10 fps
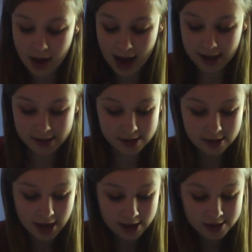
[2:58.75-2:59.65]
and
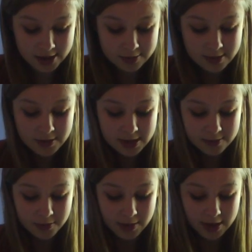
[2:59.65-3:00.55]
as she was
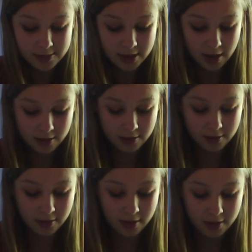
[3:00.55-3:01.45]
principal when he was going
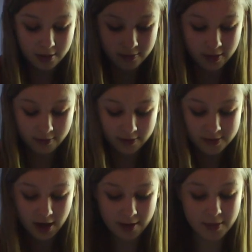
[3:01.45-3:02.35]
through a
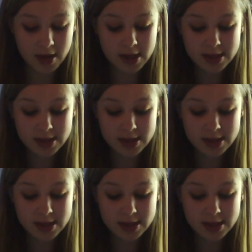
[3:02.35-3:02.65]
rough time,